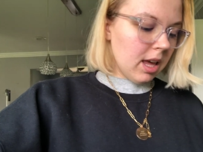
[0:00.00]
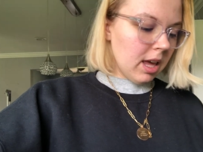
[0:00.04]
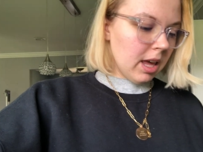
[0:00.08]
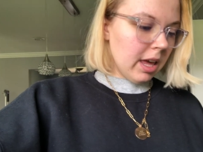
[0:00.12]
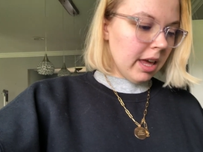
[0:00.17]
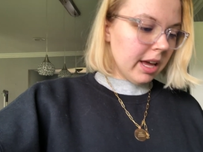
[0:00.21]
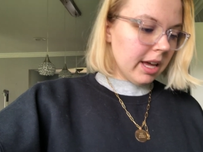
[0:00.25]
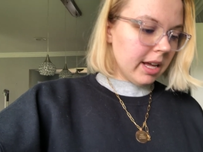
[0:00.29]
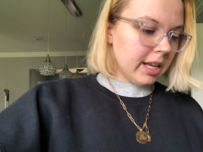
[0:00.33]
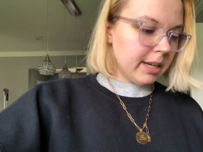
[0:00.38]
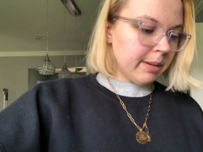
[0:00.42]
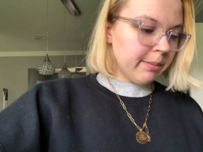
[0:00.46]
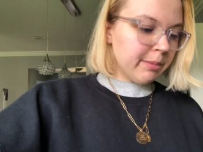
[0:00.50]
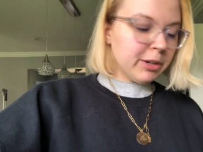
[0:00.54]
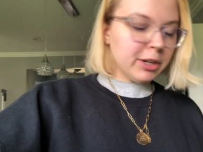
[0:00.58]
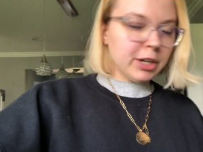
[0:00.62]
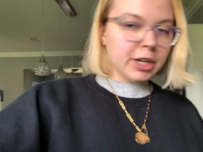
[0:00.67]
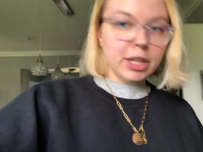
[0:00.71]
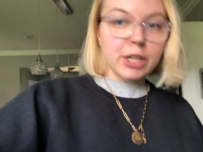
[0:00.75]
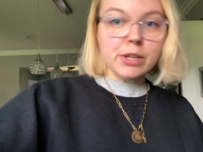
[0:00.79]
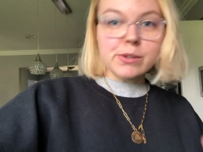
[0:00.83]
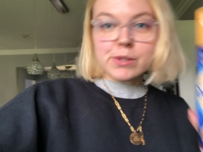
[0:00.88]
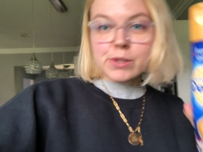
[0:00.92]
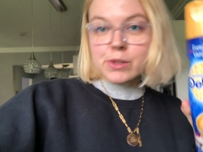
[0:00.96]
And I'm trying
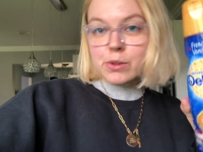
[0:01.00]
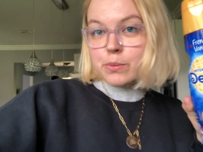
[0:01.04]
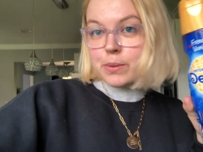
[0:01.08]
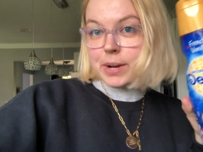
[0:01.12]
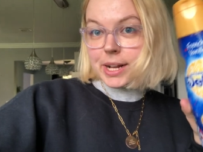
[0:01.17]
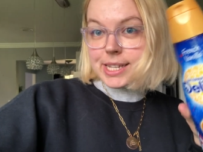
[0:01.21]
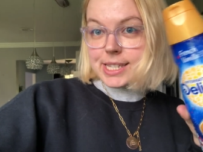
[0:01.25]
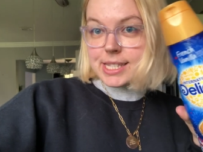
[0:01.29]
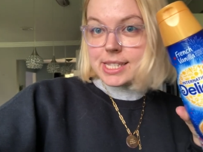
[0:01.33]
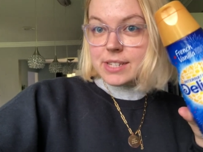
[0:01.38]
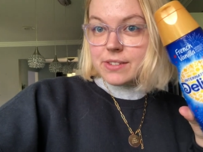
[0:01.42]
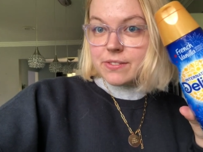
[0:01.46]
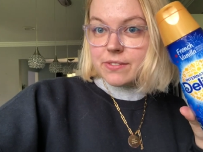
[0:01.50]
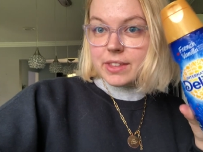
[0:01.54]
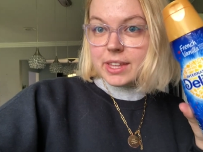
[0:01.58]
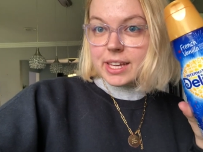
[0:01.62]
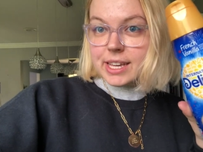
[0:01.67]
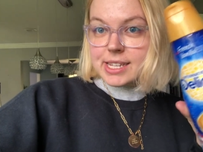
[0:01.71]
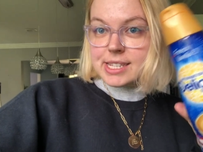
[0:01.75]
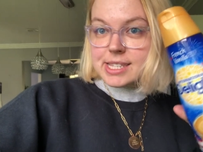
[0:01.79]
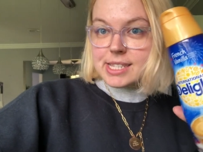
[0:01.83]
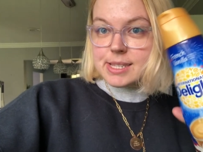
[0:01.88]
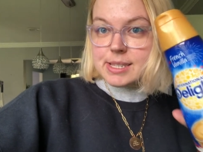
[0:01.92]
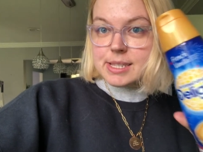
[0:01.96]
to use the rest of
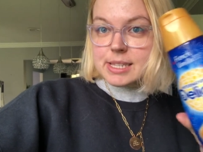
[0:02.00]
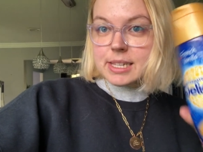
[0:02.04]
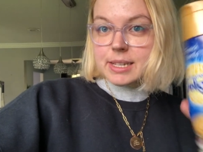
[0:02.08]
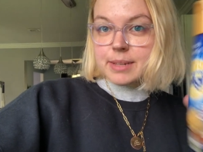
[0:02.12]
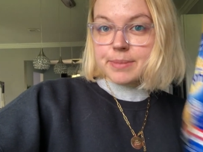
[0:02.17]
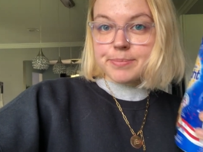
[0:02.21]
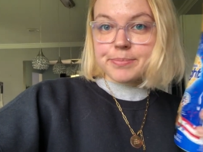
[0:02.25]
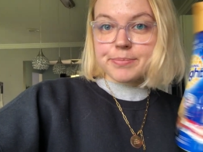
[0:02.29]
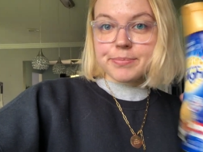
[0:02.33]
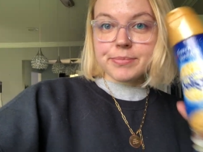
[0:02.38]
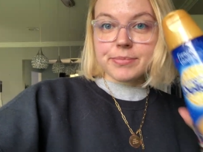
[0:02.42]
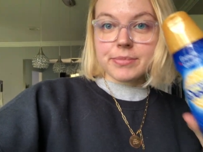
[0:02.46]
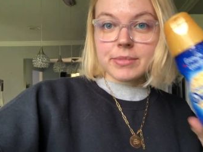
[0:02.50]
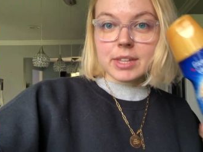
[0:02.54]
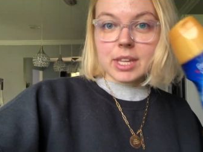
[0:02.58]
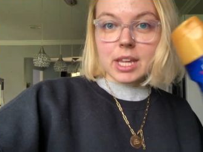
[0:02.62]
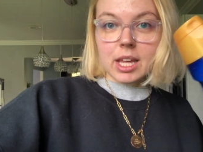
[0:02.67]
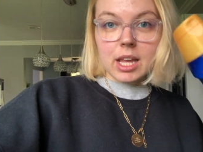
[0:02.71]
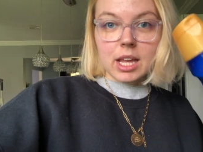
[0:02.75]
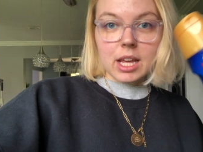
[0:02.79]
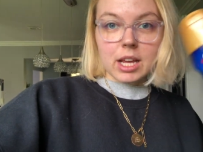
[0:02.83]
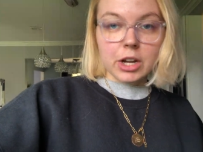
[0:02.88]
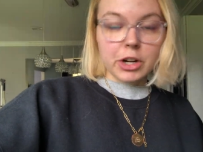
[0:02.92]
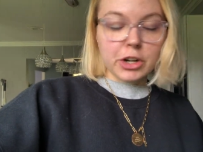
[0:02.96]
this
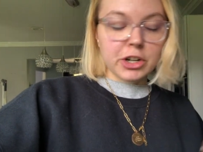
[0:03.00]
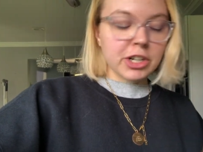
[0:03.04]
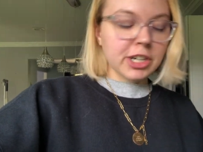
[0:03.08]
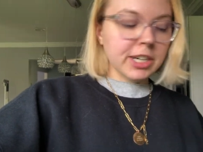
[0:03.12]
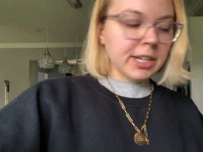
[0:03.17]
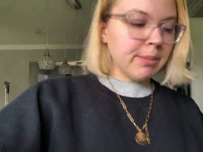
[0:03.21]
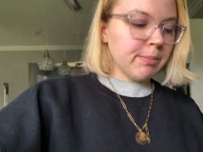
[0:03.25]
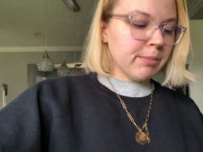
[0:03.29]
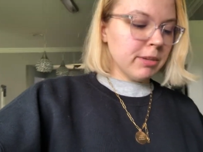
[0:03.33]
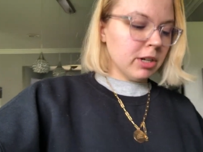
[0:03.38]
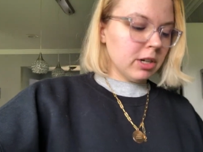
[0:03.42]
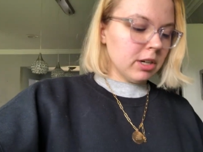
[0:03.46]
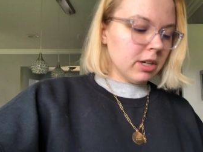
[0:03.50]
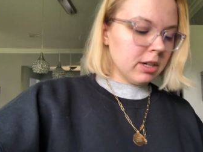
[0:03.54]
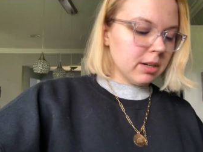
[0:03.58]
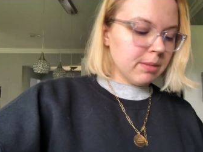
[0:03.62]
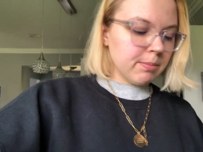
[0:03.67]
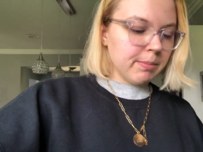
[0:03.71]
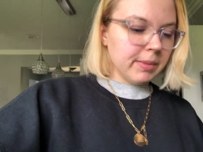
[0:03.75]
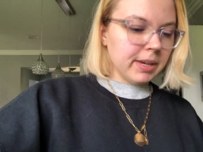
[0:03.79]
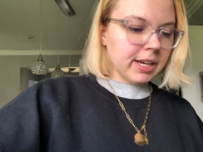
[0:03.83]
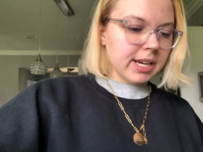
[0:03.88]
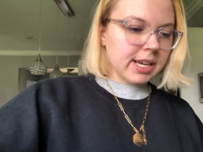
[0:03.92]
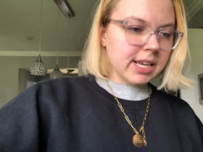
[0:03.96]
creamer
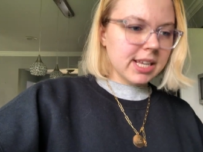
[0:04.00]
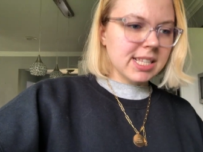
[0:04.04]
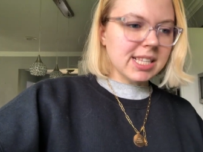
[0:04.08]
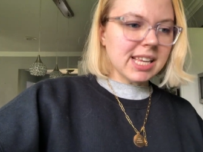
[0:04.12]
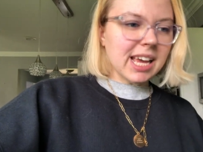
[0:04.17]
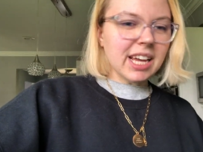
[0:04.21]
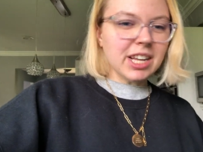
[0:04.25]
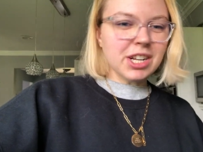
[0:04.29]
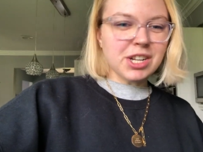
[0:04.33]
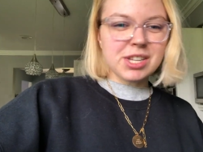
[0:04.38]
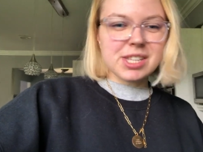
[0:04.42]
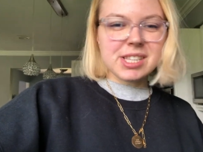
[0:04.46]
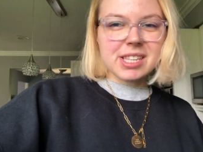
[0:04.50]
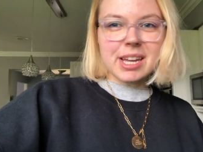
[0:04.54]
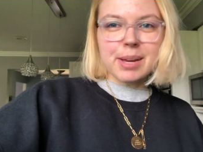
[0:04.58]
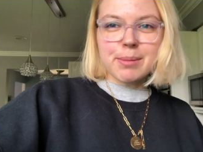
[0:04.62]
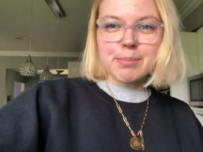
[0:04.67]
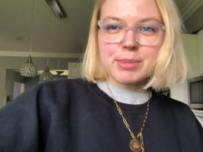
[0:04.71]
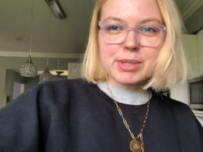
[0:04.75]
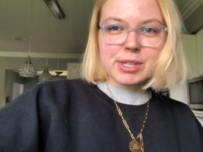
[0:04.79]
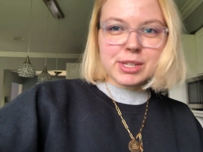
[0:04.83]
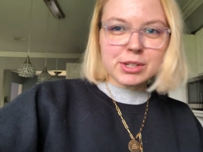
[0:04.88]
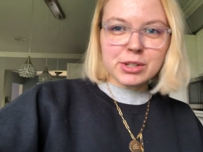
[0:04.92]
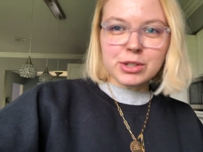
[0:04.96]
because I'm
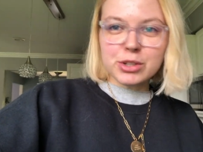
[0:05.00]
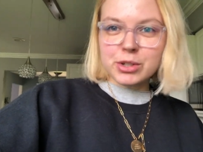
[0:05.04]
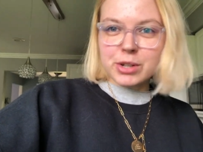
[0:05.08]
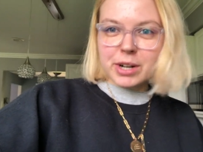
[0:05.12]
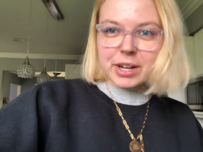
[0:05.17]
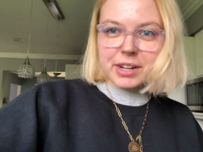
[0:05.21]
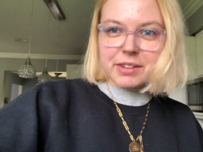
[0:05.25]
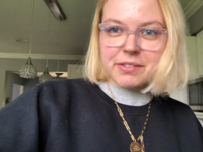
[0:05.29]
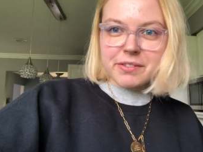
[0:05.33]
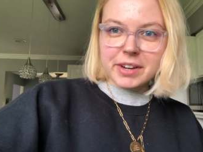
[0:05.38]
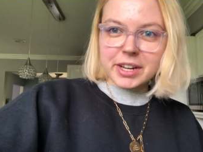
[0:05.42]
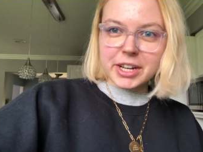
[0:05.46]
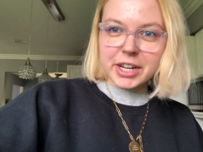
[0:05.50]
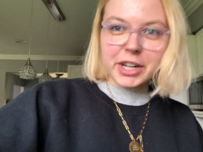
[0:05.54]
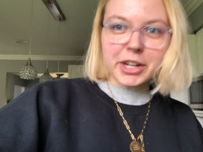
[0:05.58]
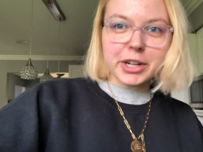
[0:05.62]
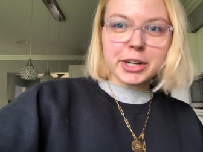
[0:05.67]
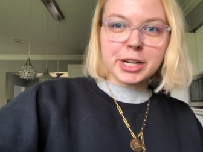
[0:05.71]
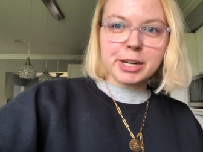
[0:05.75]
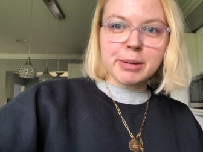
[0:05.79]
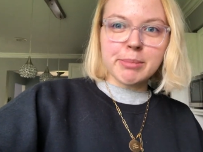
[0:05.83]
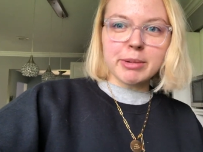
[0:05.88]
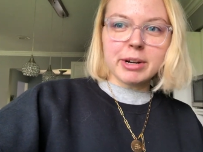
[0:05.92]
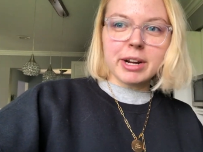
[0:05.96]
still trying to find a
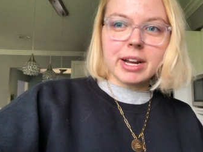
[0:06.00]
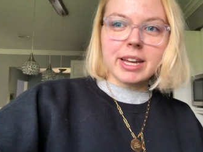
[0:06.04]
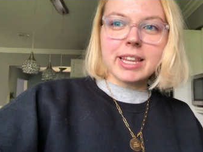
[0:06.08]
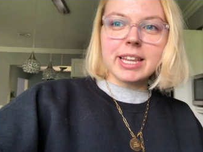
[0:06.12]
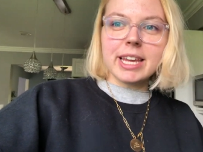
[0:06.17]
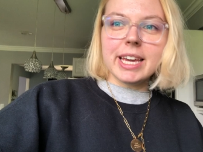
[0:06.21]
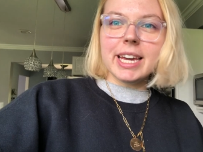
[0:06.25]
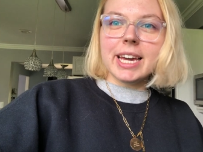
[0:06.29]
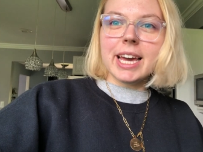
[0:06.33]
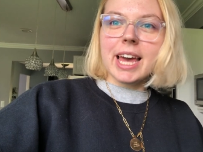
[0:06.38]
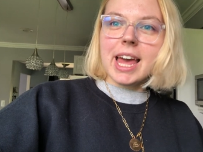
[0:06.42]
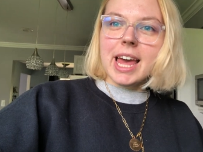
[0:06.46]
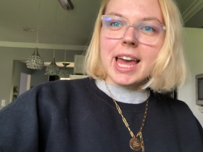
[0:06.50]
creamer I like.